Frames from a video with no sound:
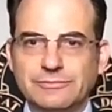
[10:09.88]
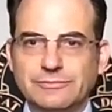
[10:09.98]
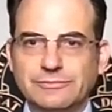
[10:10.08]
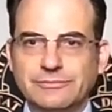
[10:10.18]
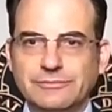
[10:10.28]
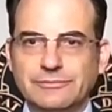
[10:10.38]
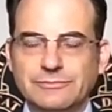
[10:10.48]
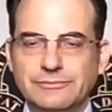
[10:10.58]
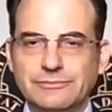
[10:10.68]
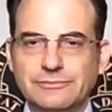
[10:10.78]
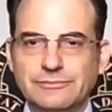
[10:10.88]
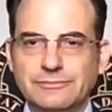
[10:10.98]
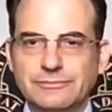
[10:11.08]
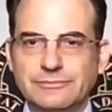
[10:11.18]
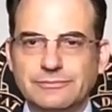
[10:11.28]

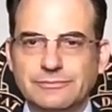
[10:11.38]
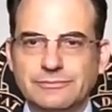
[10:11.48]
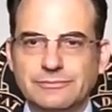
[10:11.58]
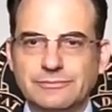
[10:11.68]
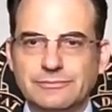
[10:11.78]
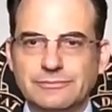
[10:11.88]
(silence)